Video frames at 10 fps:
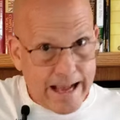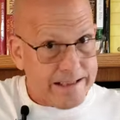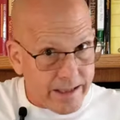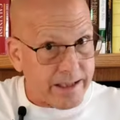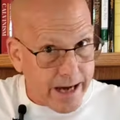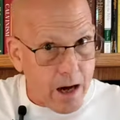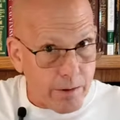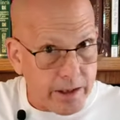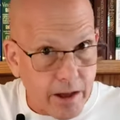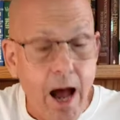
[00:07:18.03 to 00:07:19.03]
That's a
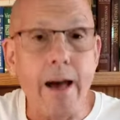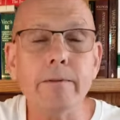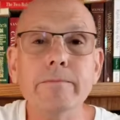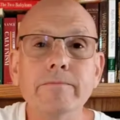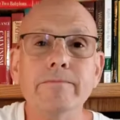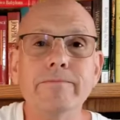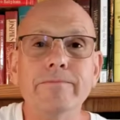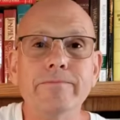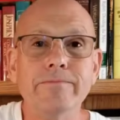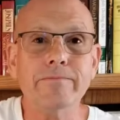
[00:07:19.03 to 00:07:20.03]
scary thought.
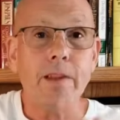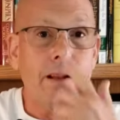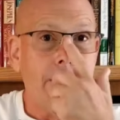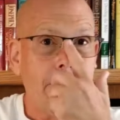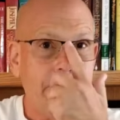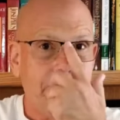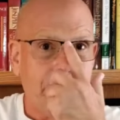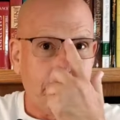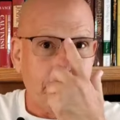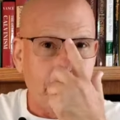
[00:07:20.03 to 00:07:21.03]
But
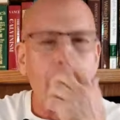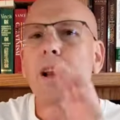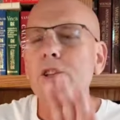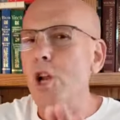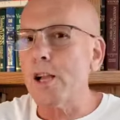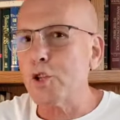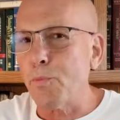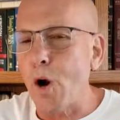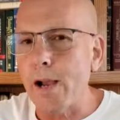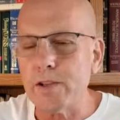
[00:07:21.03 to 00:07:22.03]
it's not
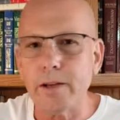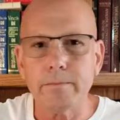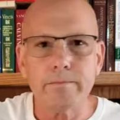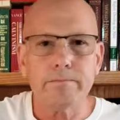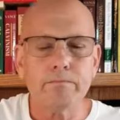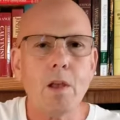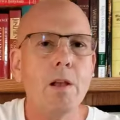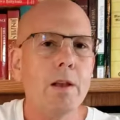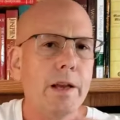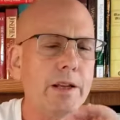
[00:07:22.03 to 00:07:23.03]
surprising.
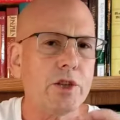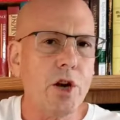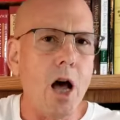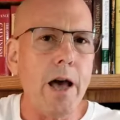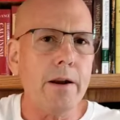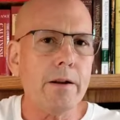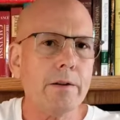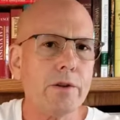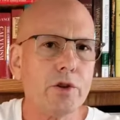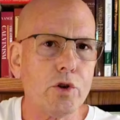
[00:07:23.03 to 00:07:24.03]
It's not
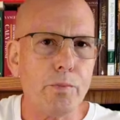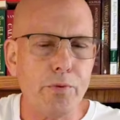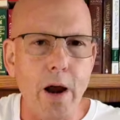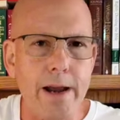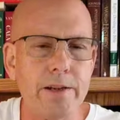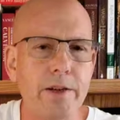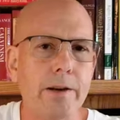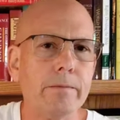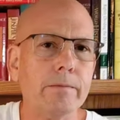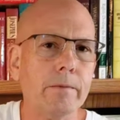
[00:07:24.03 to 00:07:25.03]

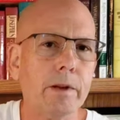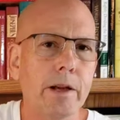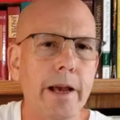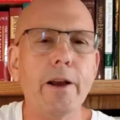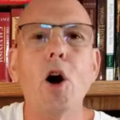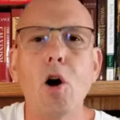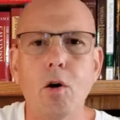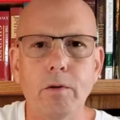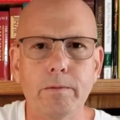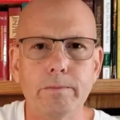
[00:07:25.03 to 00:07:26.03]
surprising at
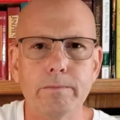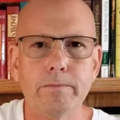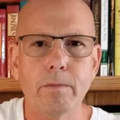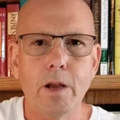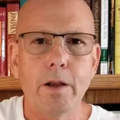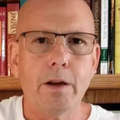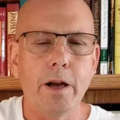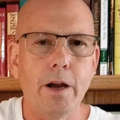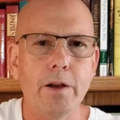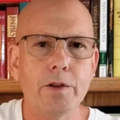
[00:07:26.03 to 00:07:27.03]
all.
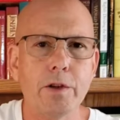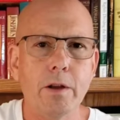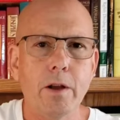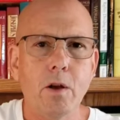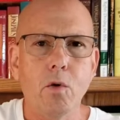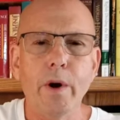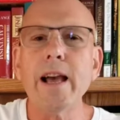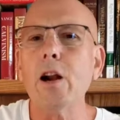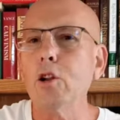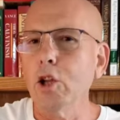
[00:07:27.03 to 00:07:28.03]
Because
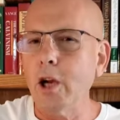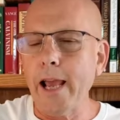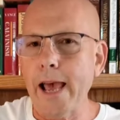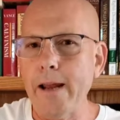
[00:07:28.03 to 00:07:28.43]
we got to look